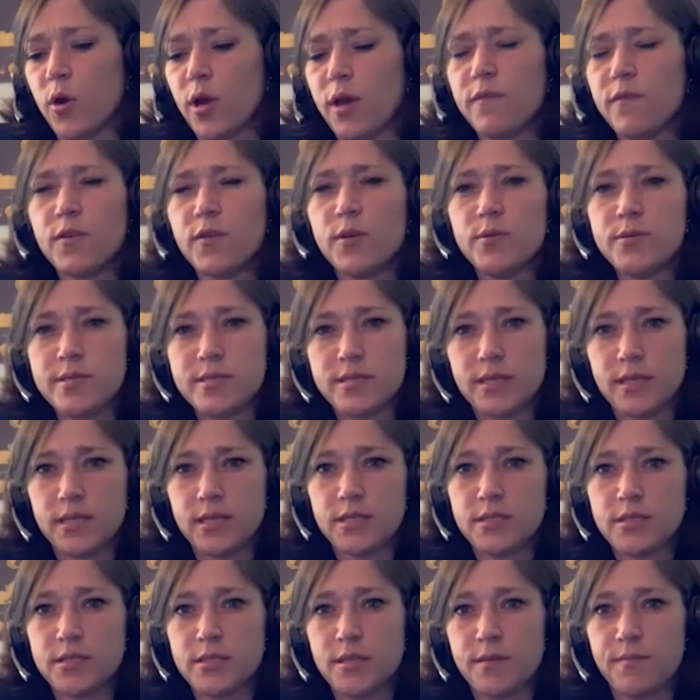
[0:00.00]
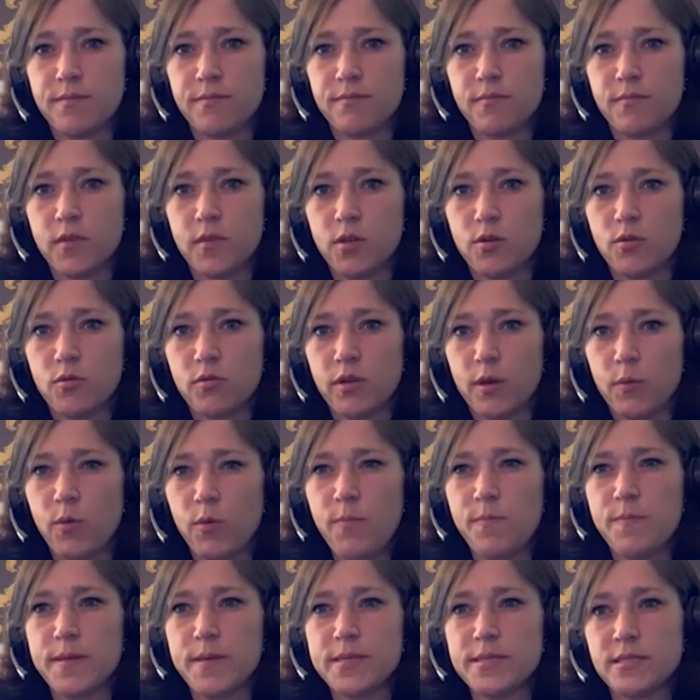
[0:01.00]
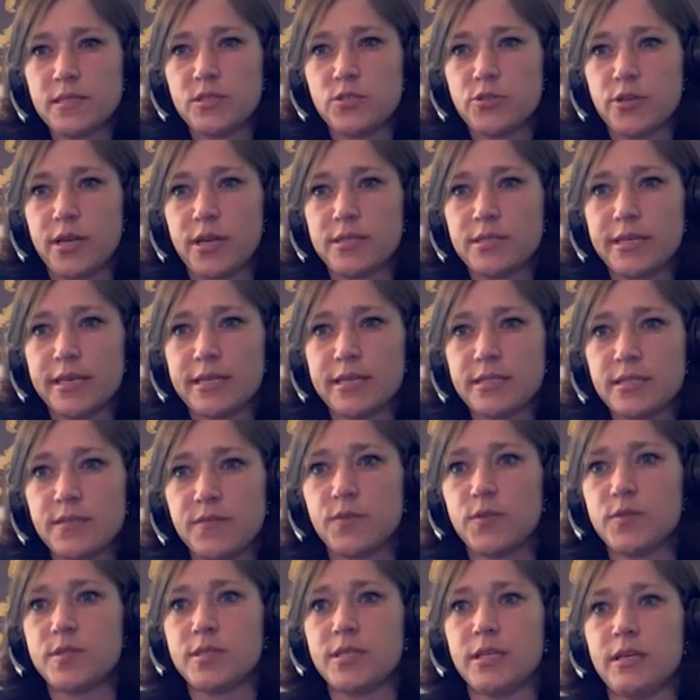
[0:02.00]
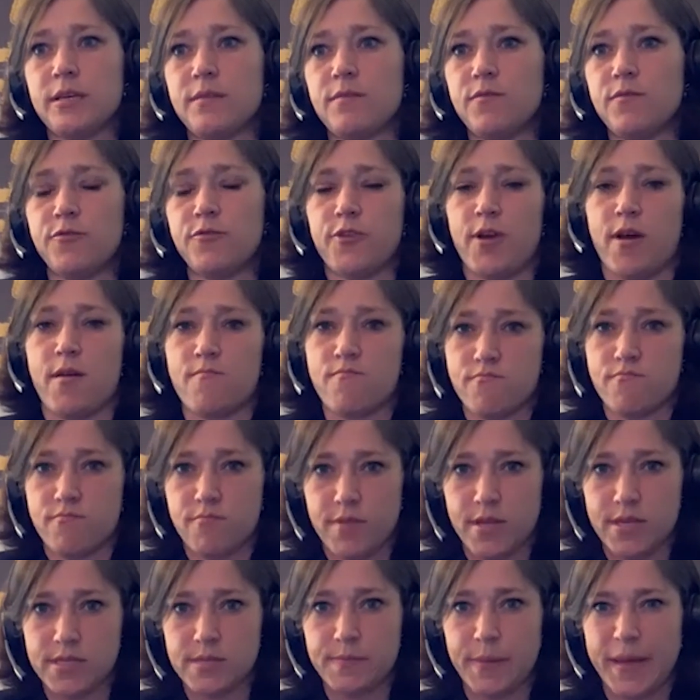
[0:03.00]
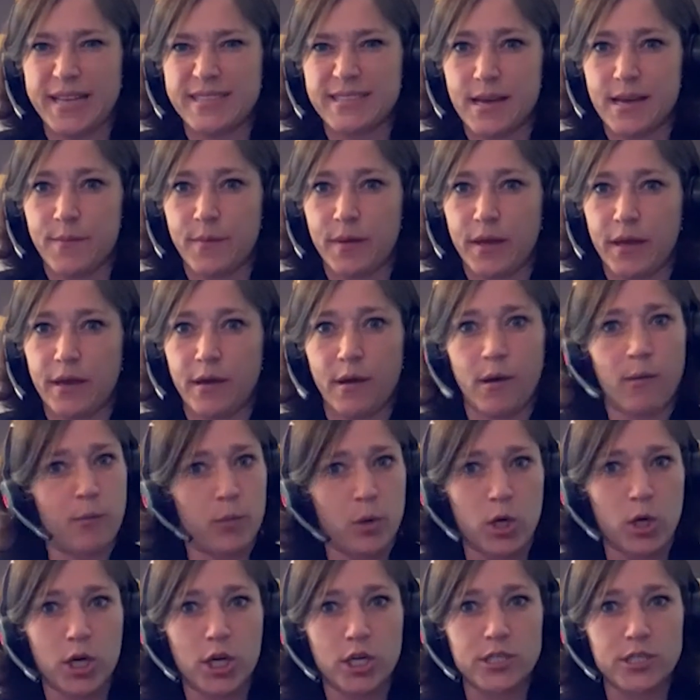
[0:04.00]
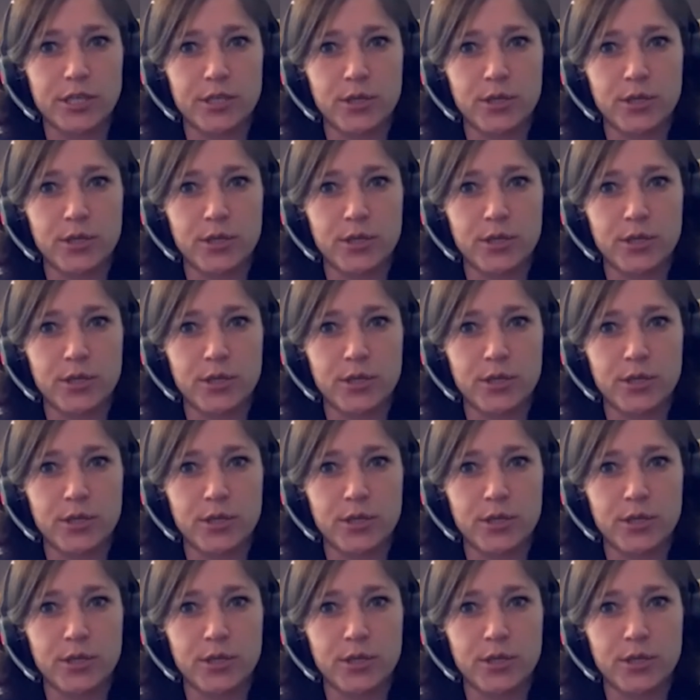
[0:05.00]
Have you seen some, like what business trends, I guess, have you seen from this pandemic emerge?